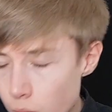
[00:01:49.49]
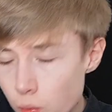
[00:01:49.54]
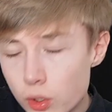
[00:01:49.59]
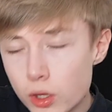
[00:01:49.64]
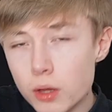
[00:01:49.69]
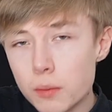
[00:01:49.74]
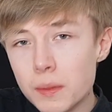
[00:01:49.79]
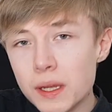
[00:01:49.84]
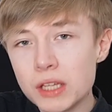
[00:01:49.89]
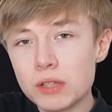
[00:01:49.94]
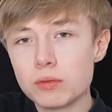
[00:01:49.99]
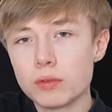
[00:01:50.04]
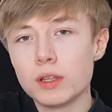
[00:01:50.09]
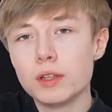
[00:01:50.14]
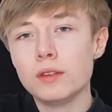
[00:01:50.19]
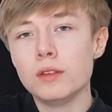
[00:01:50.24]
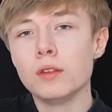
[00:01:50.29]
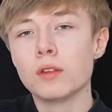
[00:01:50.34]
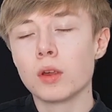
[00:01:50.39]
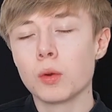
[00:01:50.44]
One of the main
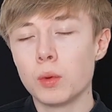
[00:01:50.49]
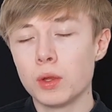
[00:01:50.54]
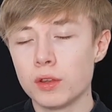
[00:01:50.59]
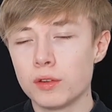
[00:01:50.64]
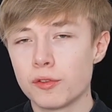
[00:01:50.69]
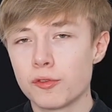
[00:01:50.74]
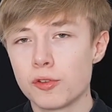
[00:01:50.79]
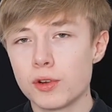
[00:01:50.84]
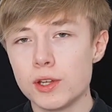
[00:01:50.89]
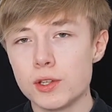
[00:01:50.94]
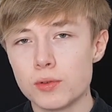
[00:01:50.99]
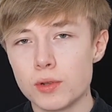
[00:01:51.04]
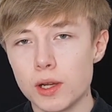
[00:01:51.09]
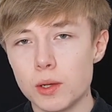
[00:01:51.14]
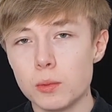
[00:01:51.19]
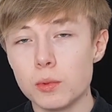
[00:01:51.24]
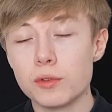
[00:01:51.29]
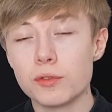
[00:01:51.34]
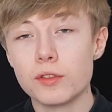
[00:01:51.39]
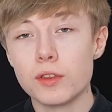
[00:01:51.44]
reasons I went to Freetrade
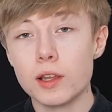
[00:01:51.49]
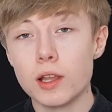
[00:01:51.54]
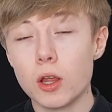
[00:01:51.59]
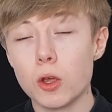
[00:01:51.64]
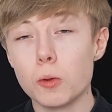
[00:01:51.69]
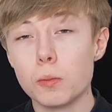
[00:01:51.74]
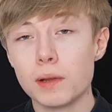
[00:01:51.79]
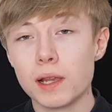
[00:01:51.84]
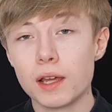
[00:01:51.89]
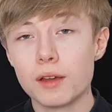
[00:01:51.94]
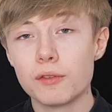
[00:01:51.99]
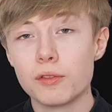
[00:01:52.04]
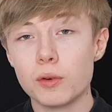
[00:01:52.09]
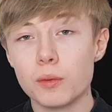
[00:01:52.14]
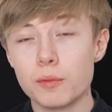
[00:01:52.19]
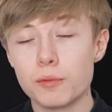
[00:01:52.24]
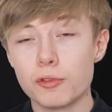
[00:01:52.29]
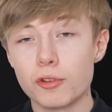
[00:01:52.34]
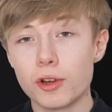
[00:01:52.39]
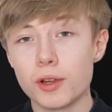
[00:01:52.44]
was for the low
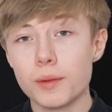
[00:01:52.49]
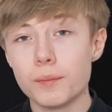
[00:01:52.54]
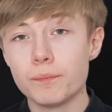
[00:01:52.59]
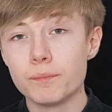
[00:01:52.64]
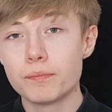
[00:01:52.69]
platform fee.